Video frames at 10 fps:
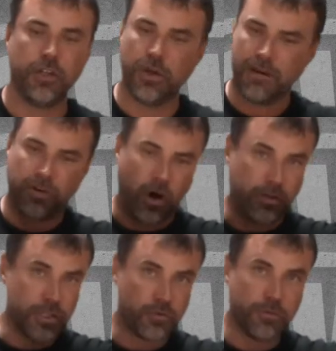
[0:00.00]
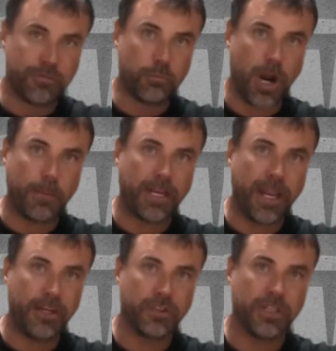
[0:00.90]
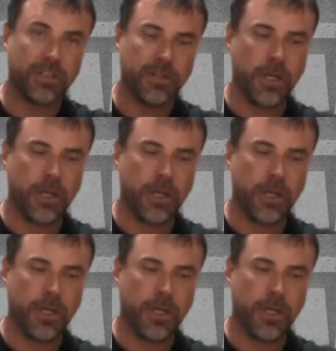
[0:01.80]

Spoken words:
You have all this room for propagation,